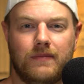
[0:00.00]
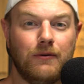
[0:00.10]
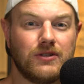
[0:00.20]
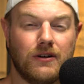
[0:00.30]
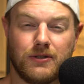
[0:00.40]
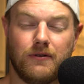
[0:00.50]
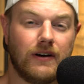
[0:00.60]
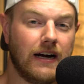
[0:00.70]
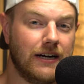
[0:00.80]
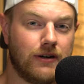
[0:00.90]
That was also in a
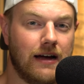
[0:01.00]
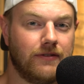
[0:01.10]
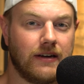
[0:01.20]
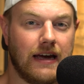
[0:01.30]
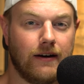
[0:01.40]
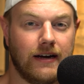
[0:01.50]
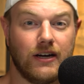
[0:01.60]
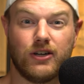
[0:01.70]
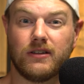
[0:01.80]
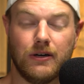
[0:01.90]
very high traffic
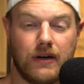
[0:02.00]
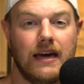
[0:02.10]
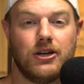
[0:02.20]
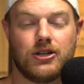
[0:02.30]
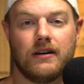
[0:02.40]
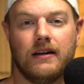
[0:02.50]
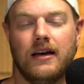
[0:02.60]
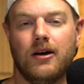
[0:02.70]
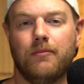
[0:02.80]
area, good location,